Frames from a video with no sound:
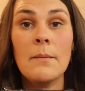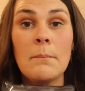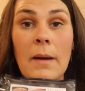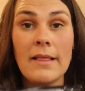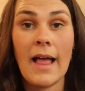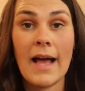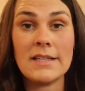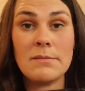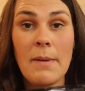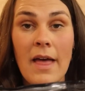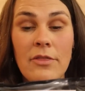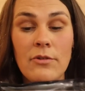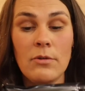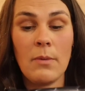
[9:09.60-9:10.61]
My last
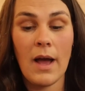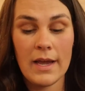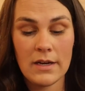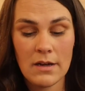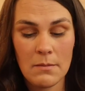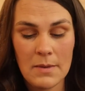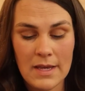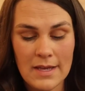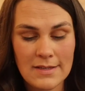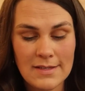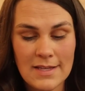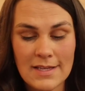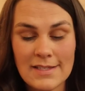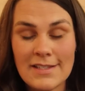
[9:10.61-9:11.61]
bathroom item
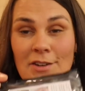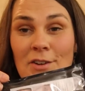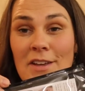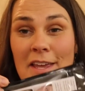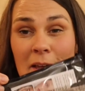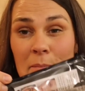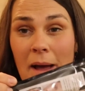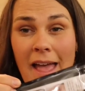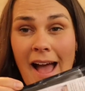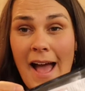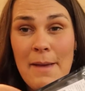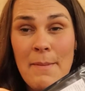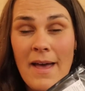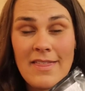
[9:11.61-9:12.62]
is this little kit by
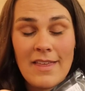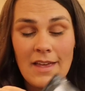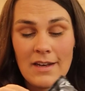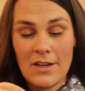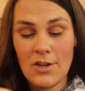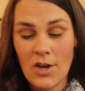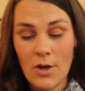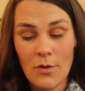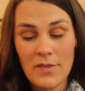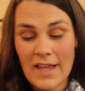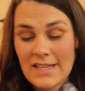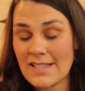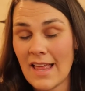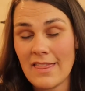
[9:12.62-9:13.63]
iMethod. You know,
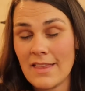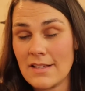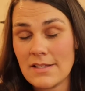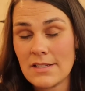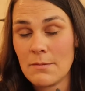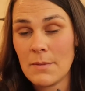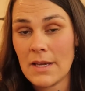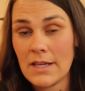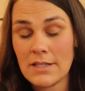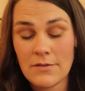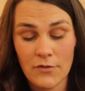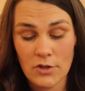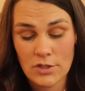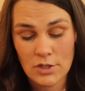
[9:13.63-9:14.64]
they sent this to me
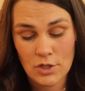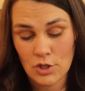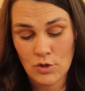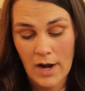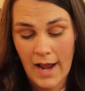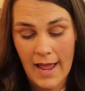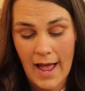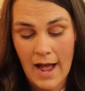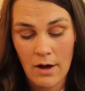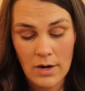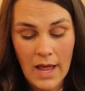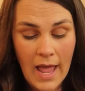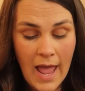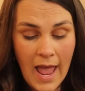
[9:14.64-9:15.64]
for, to try
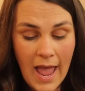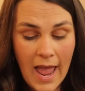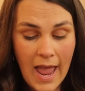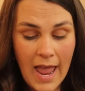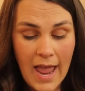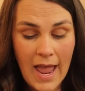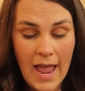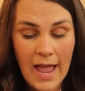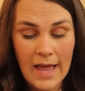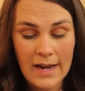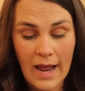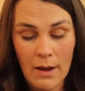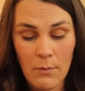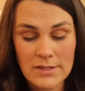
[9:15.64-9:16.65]
out,
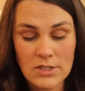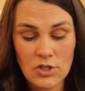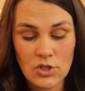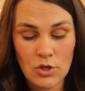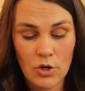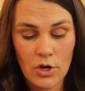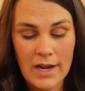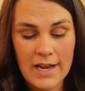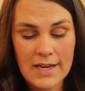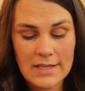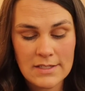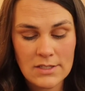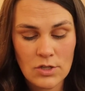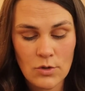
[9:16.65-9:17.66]
and I wasn't sure. It
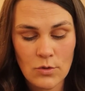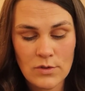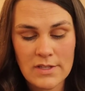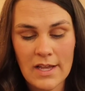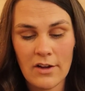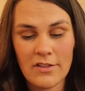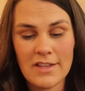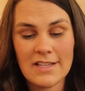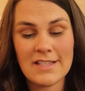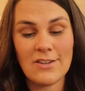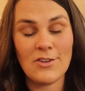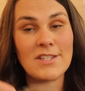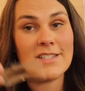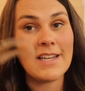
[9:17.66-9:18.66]
is used, there are these
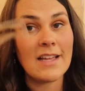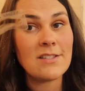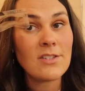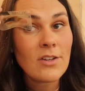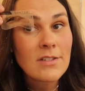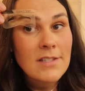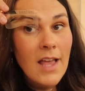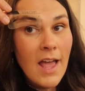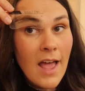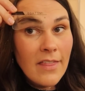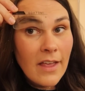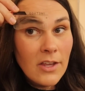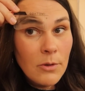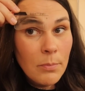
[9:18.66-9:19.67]
little stencils
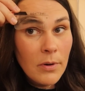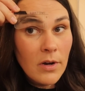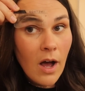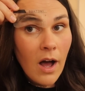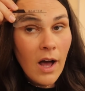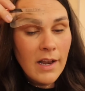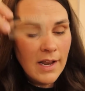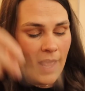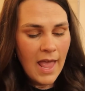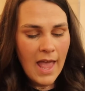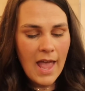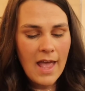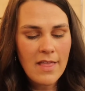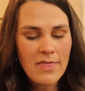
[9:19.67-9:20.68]
that you put on,
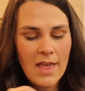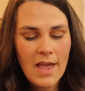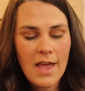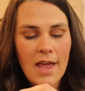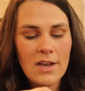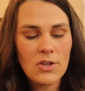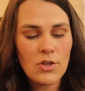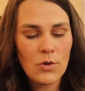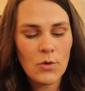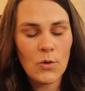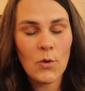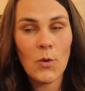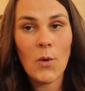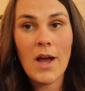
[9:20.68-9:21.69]
and then
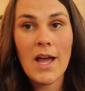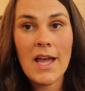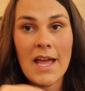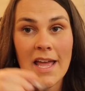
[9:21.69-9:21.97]
you